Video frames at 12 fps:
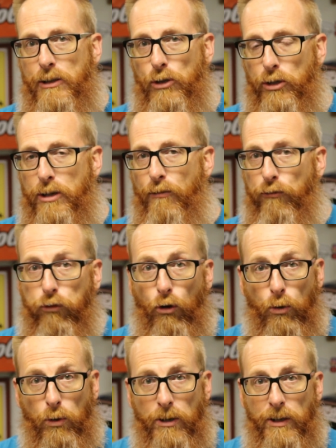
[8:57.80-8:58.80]
looking
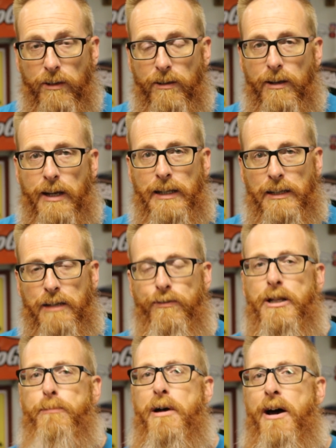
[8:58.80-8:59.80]
forward and
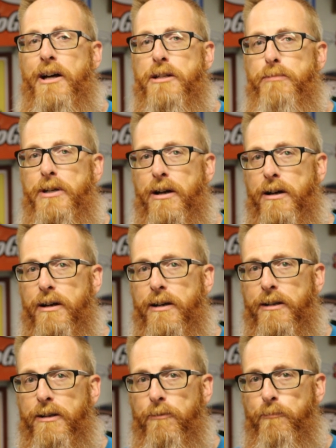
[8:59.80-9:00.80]
leaving the past
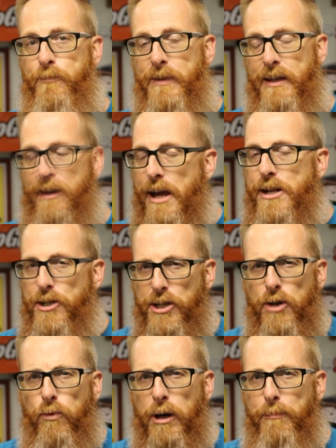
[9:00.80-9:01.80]
behind, and
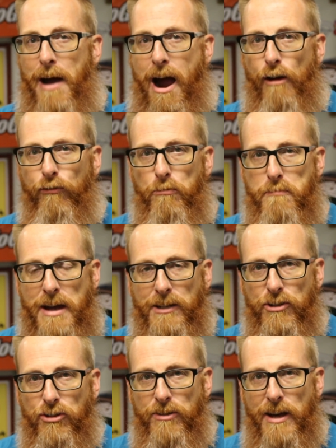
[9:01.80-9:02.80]
see what a powerful
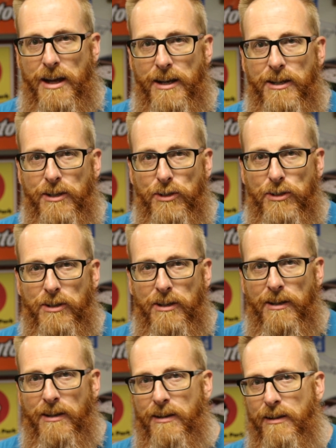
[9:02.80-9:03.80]
message that is
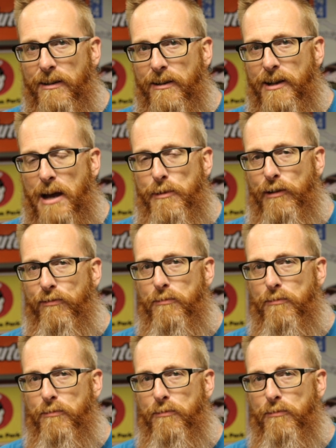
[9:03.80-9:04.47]
coming